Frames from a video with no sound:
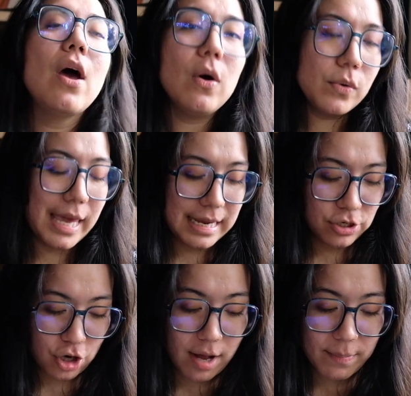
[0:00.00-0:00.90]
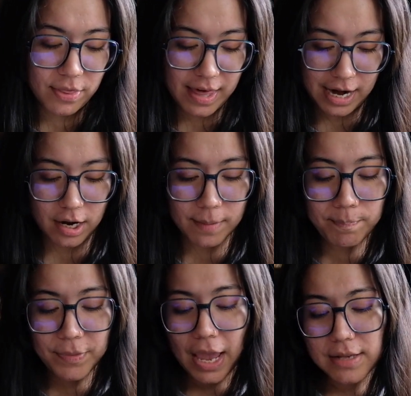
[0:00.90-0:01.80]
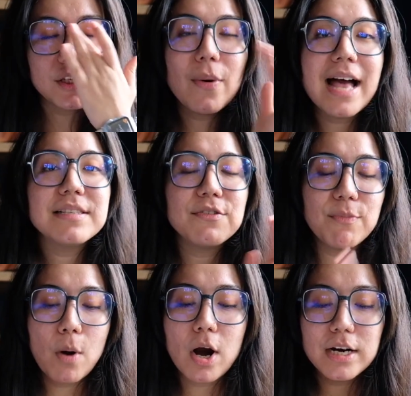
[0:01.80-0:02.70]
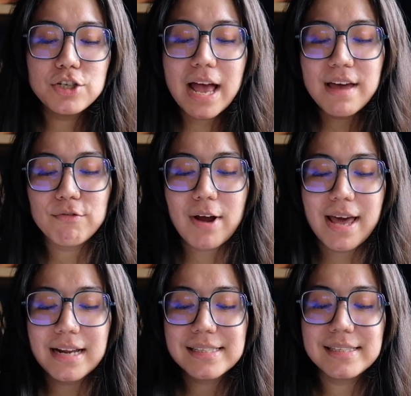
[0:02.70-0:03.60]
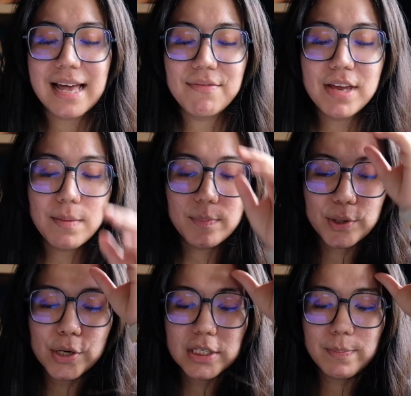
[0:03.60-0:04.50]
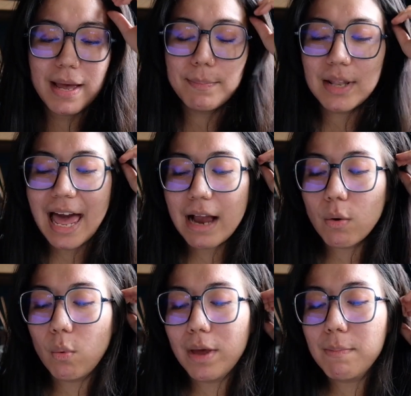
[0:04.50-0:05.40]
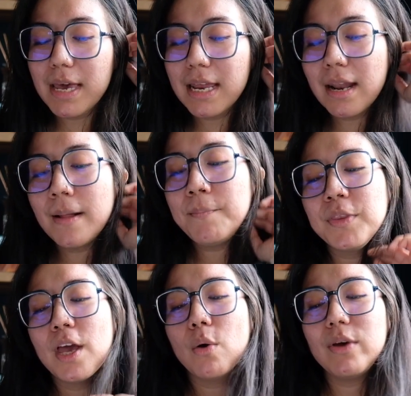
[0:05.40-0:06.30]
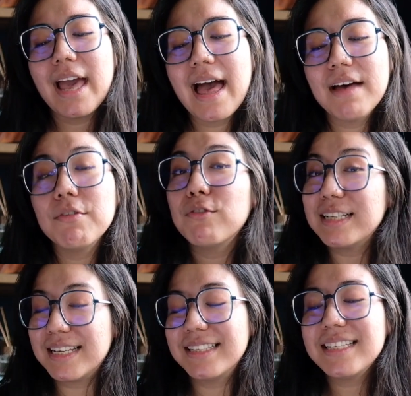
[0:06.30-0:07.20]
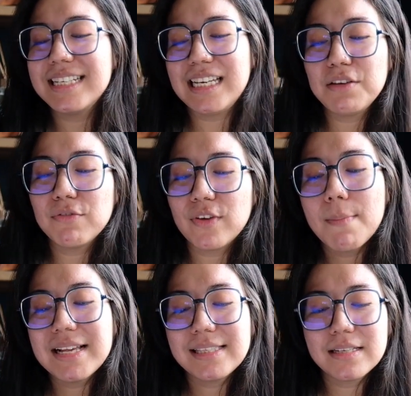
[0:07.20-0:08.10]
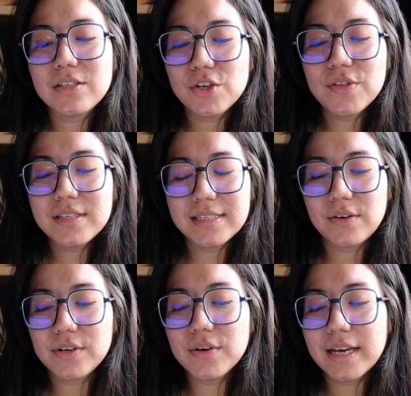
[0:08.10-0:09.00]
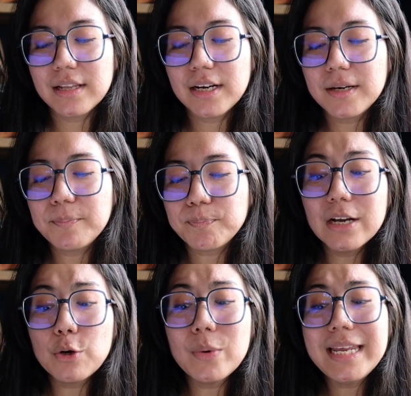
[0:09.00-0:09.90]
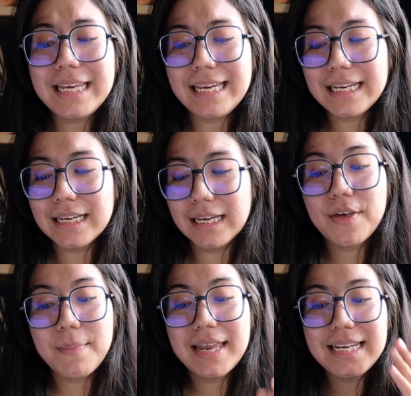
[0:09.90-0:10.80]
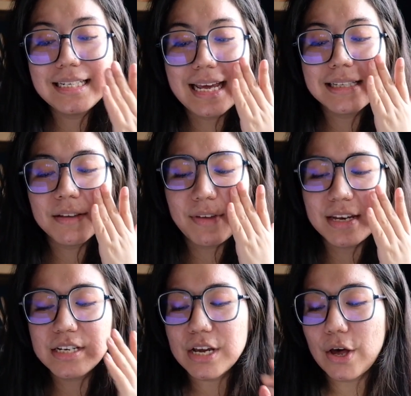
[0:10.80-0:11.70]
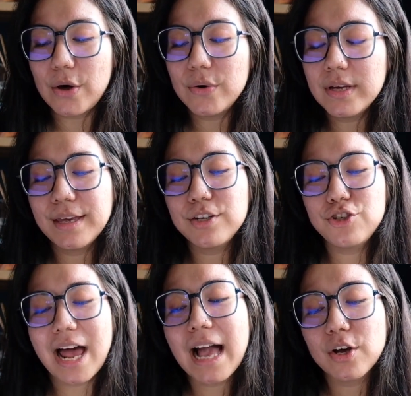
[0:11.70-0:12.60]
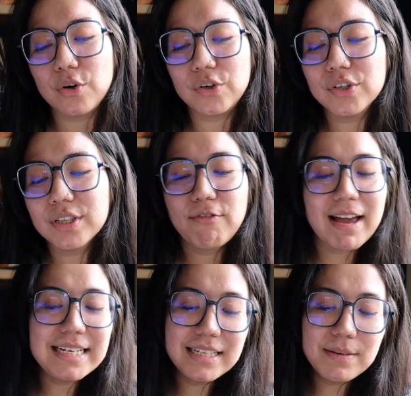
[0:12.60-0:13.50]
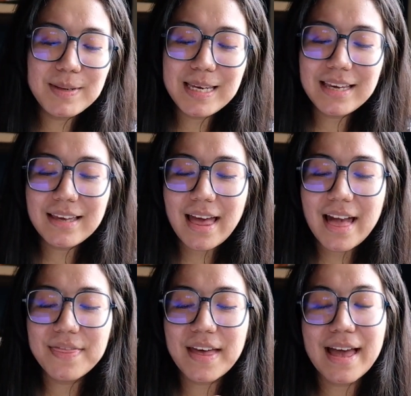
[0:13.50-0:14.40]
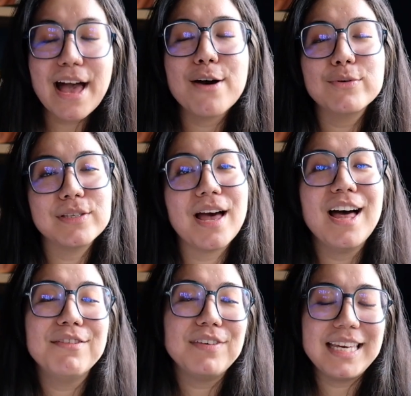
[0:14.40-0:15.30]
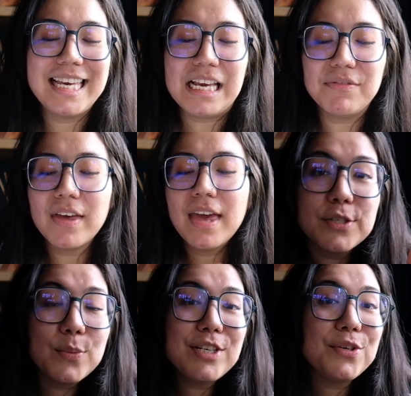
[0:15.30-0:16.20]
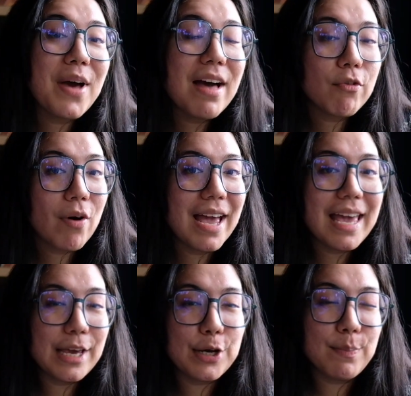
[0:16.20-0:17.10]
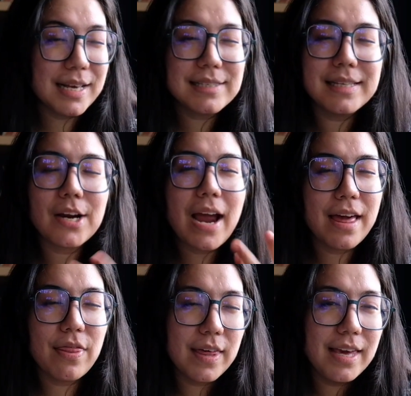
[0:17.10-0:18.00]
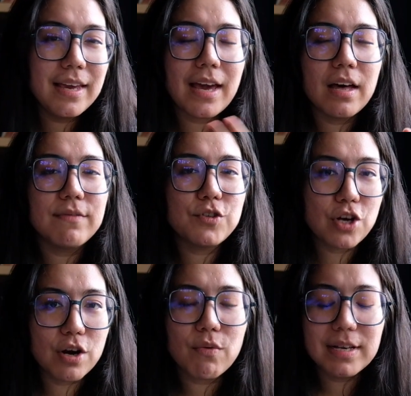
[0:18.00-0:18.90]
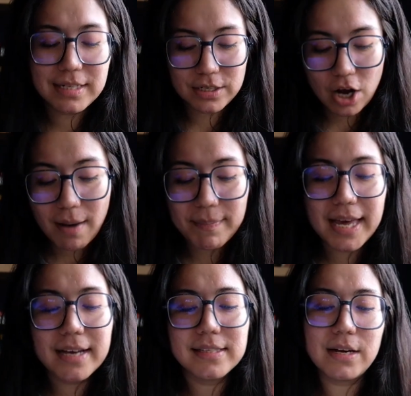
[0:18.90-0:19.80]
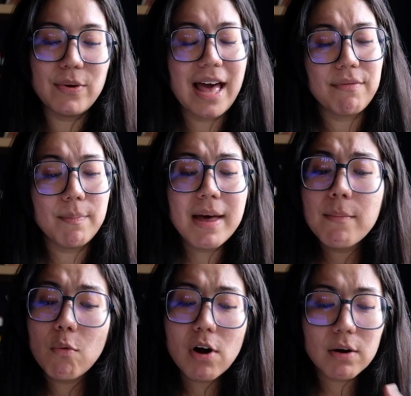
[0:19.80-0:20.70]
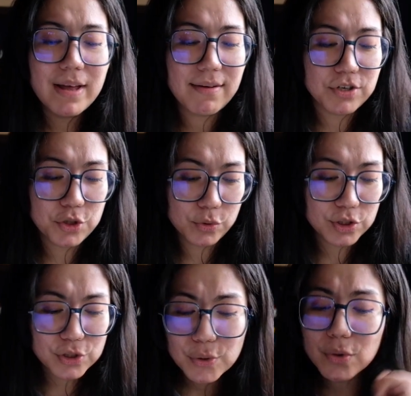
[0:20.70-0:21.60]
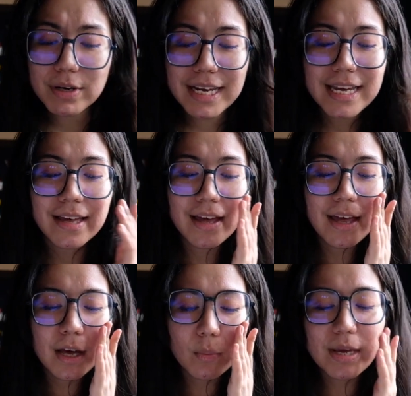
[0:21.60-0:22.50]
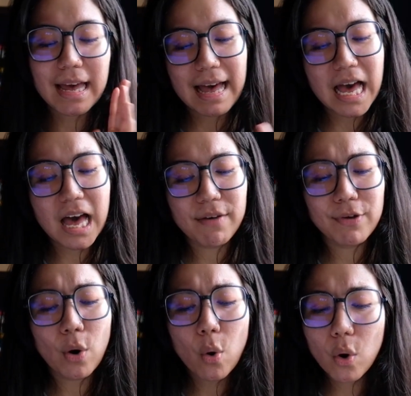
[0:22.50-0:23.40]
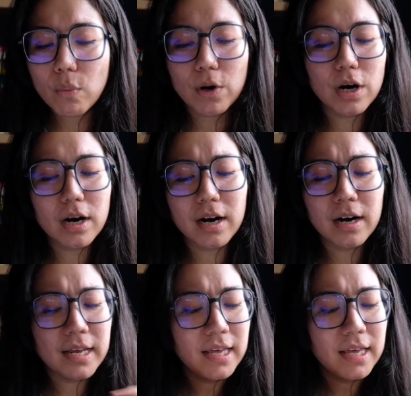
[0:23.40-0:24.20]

okay job there. So as of March, I've read 7 books by Black women. We have Recitatif, My Sister the Serial Killer, Queenie, The Many Dates of Indigo, Jackal, Finding Me, and The House of Eve. So we do have quite a good mix there, I think, of genres and topics. Like we have a memoir, we have a short story, we have horror,